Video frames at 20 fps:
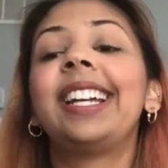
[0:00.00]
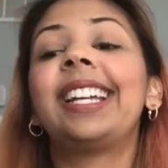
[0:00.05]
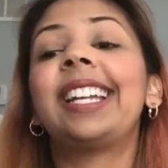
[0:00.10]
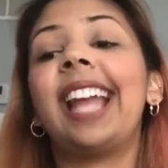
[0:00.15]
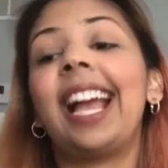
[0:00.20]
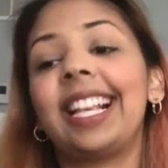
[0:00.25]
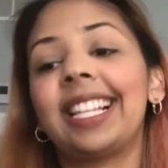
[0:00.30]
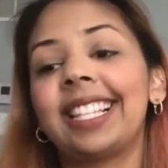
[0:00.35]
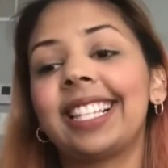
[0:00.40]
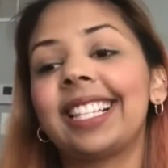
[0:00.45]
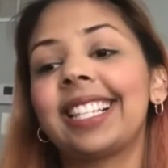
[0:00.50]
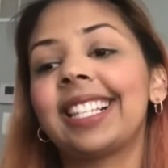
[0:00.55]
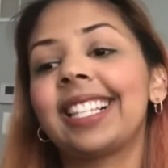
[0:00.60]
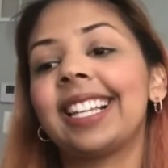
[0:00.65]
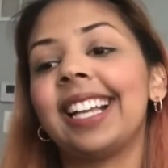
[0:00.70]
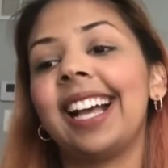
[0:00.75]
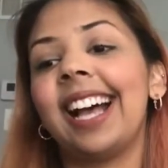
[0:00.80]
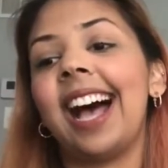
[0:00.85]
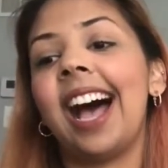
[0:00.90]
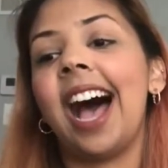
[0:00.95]
yes.
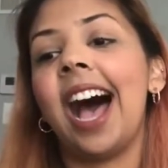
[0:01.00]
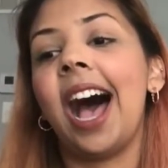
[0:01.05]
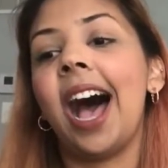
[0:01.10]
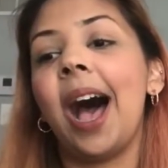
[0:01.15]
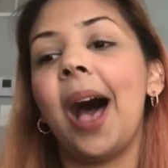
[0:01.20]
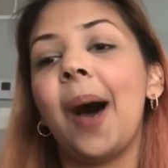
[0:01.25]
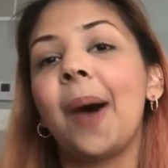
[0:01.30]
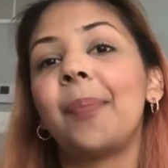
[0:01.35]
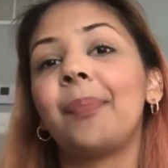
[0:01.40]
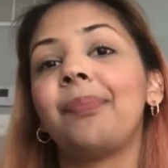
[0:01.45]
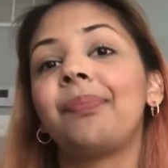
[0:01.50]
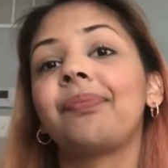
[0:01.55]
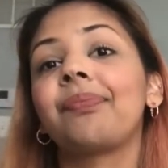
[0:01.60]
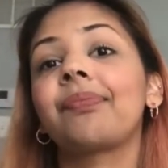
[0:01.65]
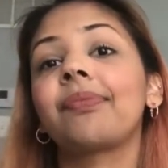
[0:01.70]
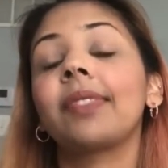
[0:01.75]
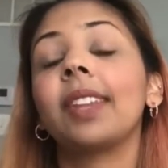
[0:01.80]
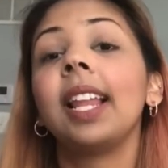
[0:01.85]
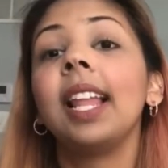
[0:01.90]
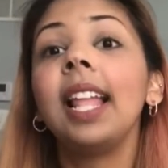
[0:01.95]

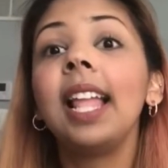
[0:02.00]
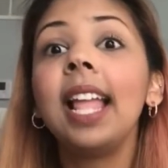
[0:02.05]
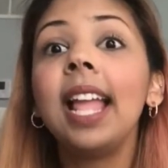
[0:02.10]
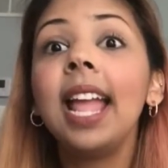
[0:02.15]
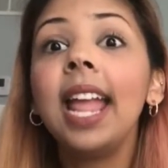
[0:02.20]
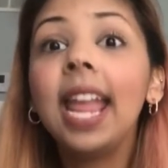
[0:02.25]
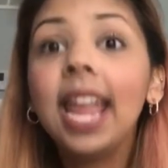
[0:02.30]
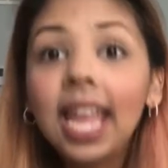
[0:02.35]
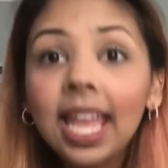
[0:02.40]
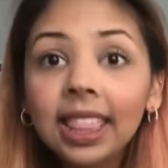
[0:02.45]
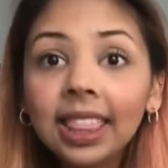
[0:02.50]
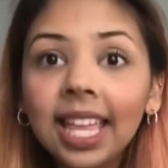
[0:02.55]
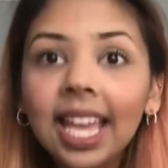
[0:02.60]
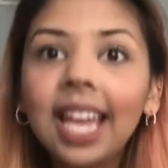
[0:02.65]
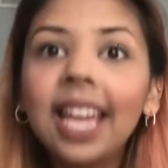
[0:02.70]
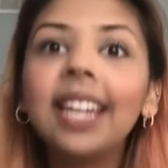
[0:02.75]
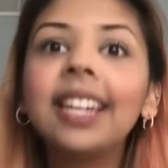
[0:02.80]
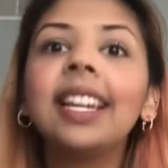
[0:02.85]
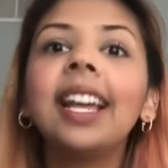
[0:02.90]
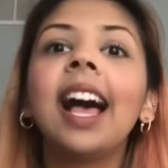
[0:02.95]
And
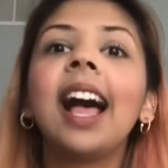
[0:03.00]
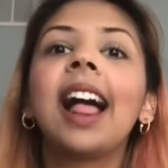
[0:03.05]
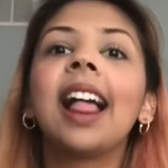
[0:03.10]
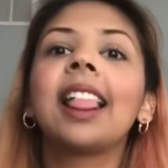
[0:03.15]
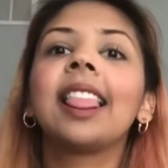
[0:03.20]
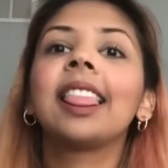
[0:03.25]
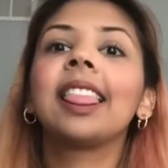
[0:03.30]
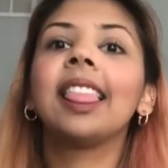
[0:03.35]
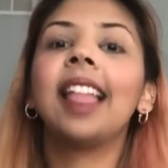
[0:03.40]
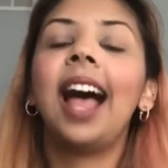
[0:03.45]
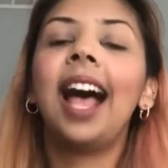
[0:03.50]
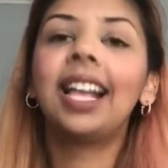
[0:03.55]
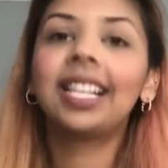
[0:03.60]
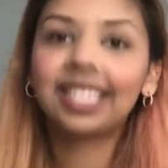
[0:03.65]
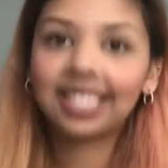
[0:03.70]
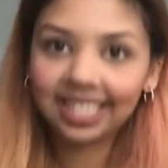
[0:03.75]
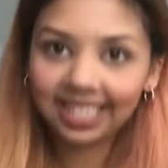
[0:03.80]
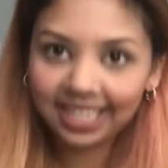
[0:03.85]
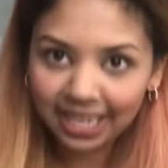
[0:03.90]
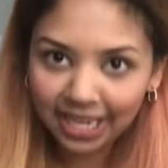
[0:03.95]
then
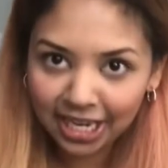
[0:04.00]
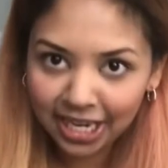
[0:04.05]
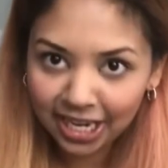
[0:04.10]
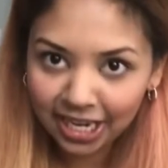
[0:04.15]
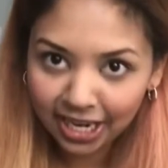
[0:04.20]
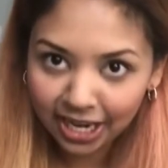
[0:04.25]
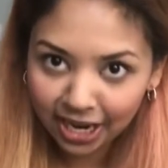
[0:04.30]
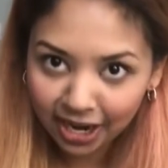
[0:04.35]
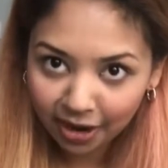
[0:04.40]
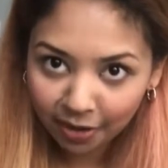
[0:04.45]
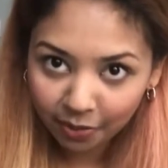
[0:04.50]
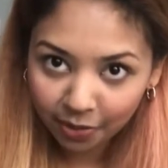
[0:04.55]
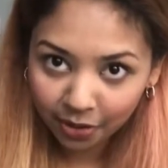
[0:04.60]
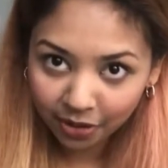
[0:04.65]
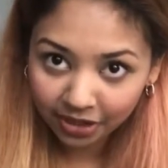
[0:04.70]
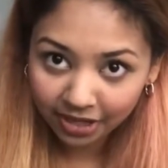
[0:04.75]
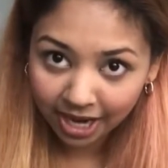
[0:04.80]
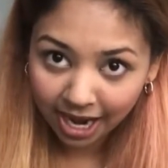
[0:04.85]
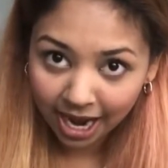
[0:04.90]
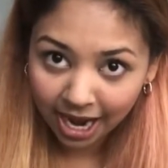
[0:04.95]
lastly, we're
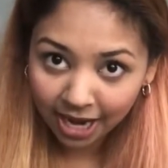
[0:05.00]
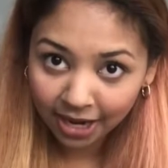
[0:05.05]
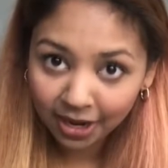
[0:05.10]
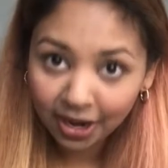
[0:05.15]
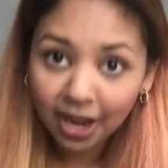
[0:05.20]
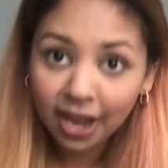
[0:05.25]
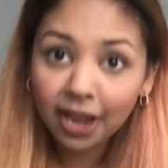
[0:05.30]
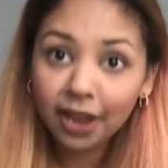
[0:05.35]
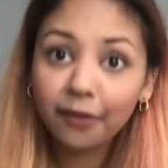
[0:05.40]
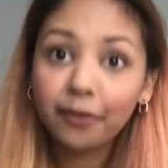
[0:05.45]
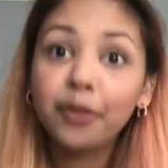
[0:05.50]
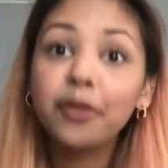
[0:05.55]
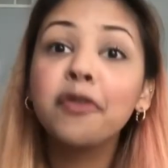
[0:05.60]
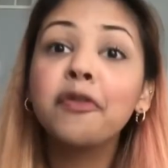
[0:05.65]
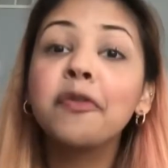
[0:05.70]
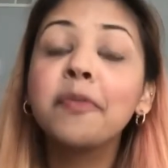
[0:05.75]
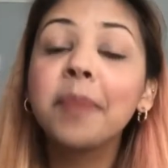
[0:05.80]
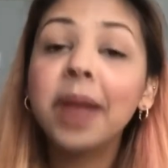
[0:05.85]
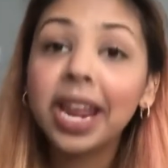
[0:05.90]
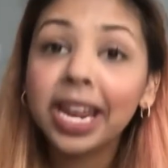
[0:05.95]
done. If
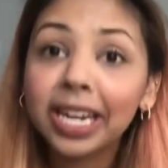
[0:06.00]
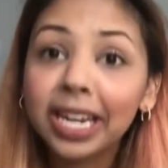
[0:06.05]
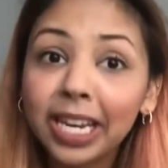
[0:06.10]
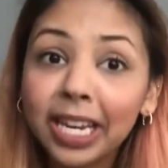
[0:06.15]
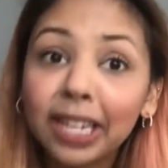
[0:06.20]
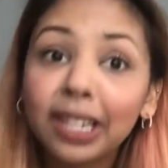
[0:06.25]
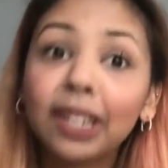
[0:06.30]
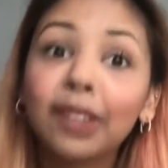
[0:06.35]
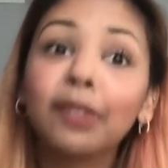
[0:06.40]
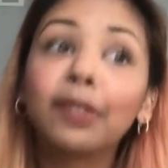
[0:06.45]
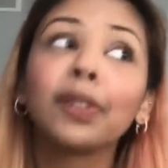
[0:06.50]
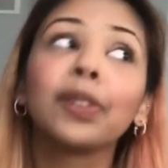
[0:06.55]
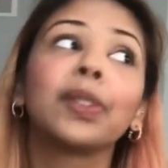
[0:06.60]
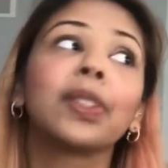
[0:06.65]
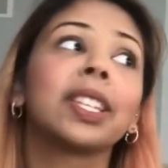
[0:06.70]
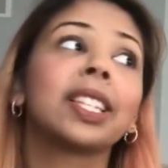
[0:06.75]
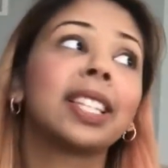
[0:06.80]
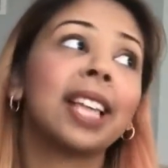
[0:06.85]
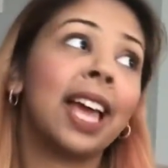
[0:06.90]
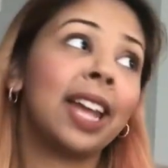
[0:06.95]
you've made it through
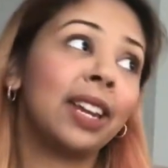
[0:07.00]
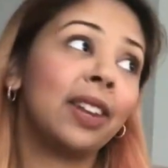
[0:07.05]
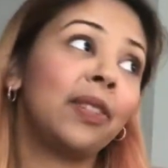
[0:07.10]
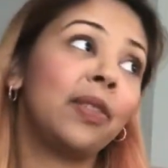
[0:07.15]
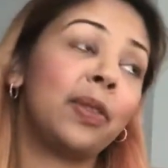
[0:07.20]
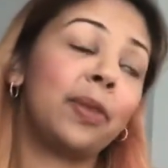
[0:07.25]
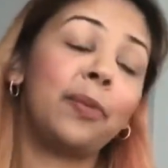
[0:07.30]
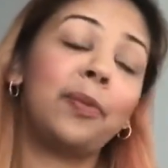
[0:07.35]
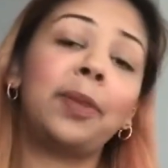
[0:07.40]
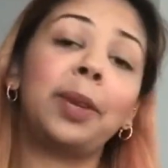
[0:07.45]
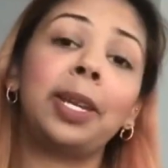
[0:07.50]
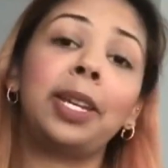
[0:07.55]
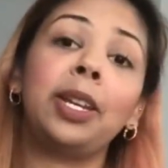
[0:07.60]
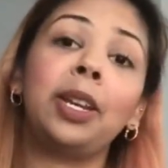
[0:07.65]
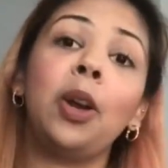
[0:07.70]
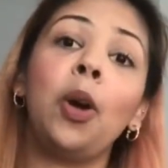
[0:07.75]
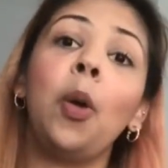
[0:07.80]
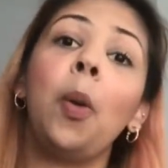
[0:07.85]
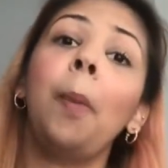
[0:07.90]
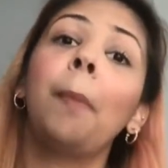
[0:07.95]
this end of the
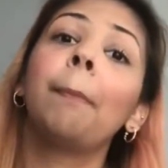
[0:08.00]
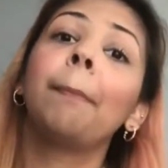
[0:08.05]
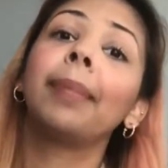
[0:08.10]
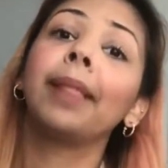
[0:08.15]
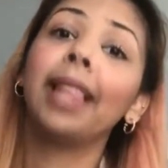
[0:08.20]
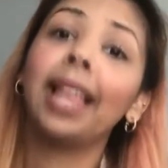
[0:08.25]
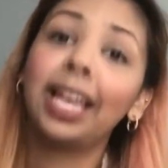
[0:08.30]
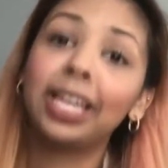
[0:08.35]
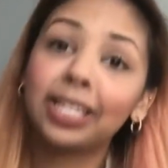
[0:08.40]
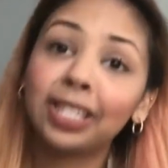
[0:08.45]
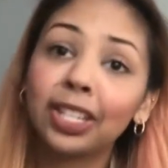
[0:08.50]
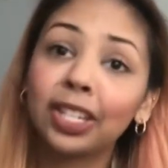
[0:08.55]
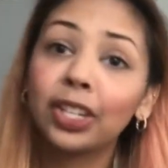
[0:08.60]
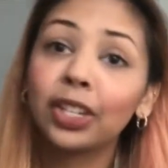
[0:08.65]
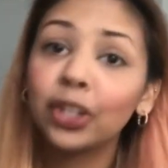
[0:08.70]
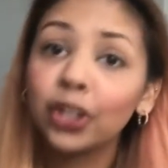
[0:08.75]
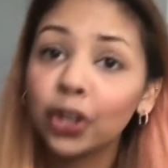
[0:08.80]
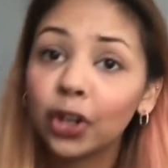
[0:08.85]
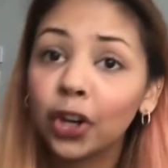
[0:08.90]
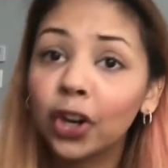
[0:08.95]
video, bless
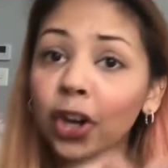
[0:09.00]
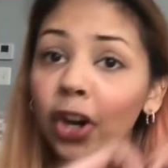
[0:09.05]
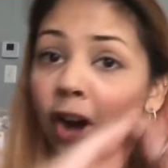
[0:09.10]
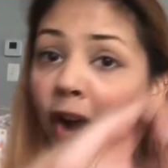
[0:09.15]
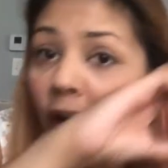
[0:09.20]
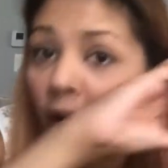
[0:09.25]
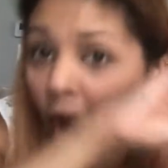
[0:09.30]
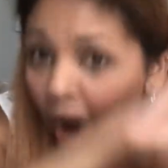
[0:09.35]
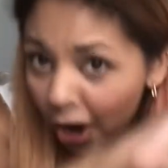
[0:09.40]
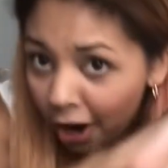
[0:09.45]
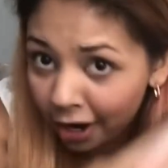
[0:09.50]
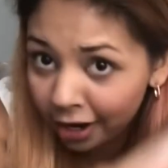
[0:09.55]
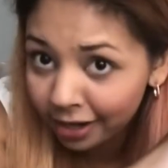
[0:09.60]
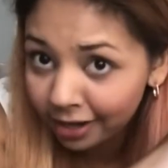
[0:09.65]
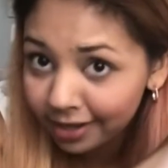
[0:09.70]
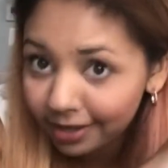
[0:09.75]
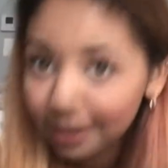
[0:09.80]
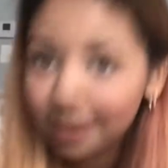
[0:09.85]
your heart.